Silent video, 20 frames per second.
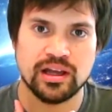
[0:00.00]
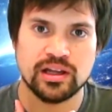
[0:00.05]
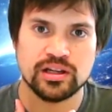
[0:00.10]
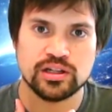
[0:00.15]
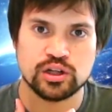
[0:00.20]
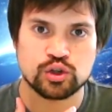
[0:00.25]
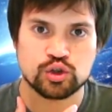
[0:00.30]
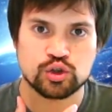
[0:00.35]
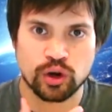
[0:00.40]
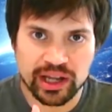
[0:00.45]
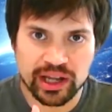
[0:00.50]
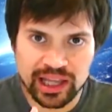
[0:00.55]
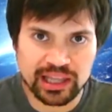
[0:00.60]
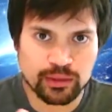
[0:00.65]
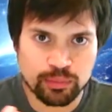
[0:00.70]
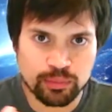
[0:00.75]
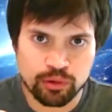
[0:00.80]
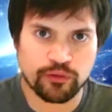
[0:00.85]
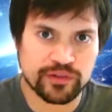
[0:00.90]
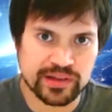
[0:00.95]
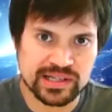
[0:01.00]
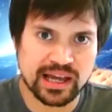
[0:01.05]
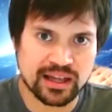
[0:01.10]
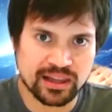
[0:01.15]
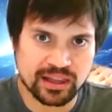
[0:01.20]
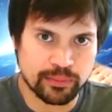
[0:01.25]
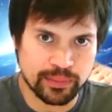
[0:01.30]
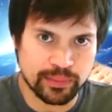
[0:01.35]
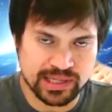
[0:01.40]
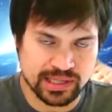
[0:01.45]
to try and get the profits out of
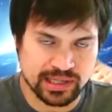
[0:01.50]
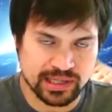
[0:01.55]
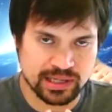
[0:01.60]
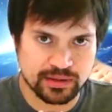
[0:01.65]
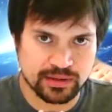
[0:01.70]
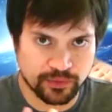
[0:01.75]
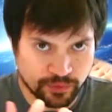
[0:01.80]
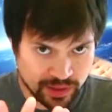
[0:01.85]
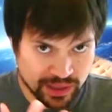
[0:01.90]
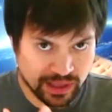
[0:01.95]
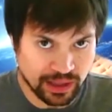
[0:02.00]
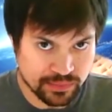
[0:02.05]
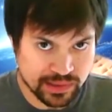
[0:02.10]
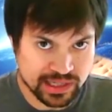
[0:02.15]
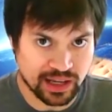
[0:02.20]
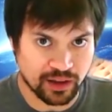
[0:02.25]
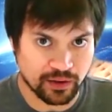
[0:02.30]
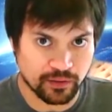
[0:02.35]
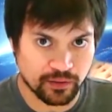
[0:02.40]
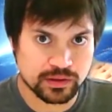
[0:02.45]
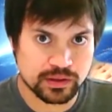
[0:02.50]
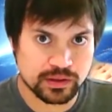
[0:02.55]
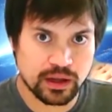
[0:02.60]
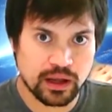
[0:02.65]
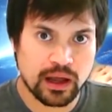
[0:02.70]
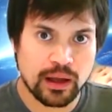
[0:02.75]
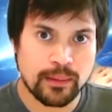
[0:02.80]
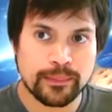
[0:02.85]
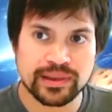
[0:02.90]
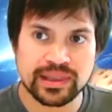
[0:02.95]
their business for themselves,
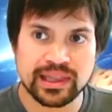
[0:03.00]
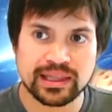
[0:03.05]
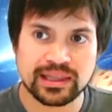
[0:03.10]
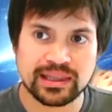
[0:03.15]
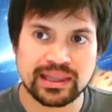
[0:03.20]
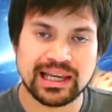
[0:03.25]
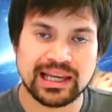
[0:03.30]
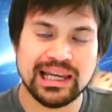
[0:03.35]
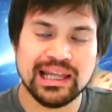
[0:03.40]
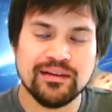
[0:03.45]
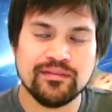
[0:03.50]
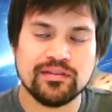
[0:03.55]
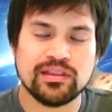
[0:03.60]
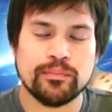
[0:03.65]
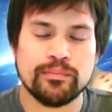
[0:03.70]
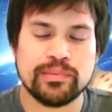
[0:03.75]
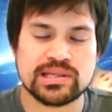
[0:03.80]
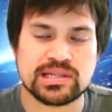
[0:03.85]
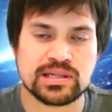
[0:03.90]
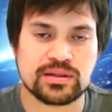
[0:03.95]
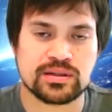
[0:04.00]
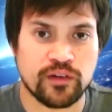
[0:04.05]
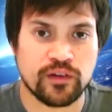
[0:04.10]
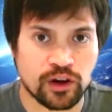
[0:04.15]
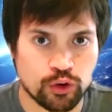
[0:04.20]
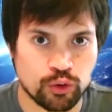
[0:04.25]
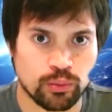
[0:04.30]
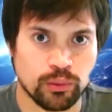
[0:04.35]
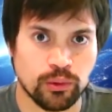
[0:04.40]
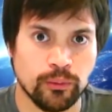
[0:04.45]
but they, they leave their business
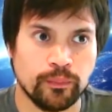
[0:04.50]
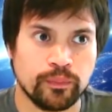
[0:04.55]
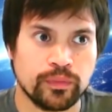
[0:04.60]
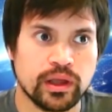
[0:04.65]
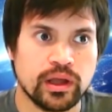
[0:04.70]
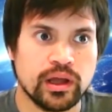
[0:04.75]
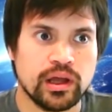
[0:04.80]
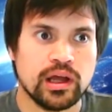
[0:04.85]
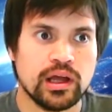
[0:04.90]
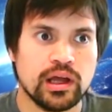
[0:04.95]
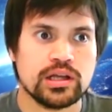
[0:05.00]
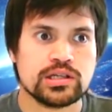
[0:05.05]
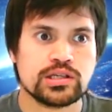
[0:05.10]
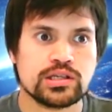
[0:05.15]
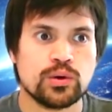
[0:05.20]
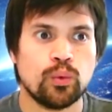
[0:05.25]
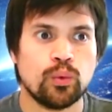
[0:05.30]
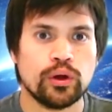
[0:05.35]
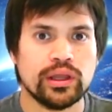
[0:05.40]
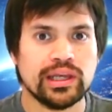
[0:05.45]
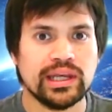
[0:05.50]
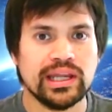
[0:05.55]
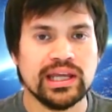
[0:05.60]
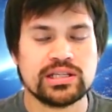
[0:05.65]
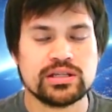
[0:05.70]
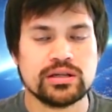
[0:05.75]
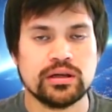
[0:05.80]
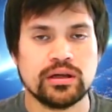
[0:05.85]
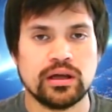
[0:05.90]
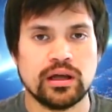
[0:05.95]
vulnerable. So, what you need to